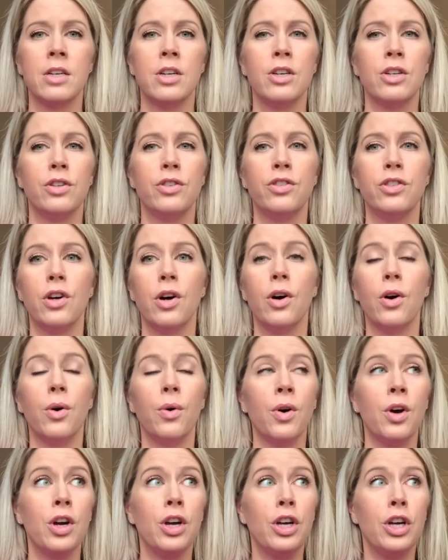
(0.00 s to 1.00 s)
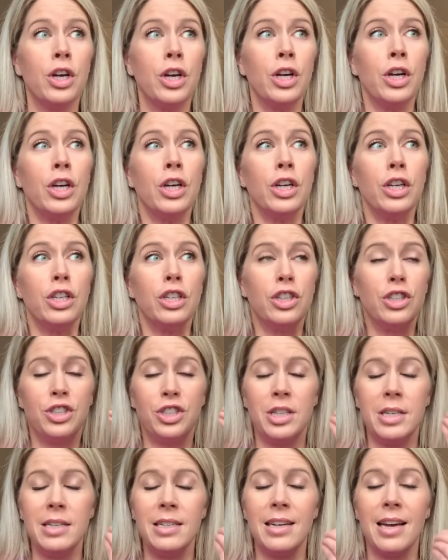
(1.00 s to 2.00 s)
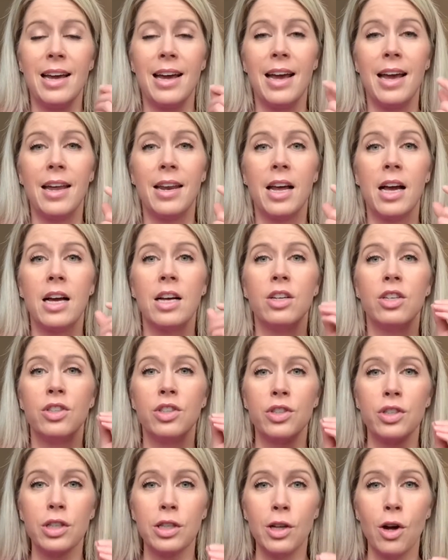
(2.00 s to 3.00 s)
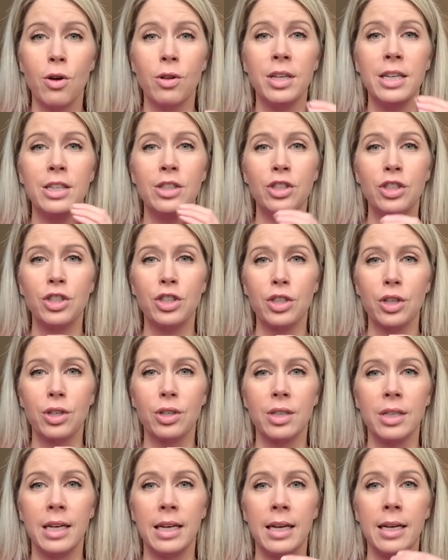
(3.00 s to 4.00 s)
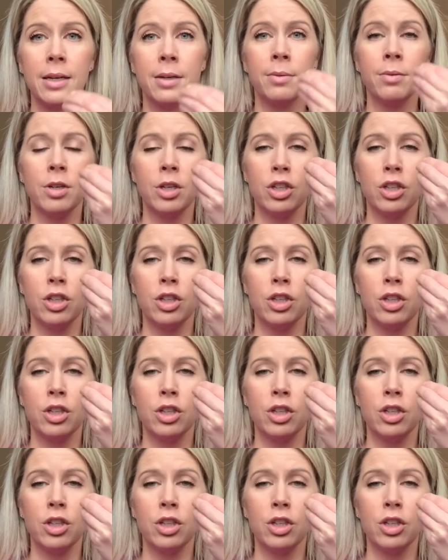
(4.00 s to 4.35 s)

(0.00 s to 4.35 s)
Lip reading: So she did slowly and surely.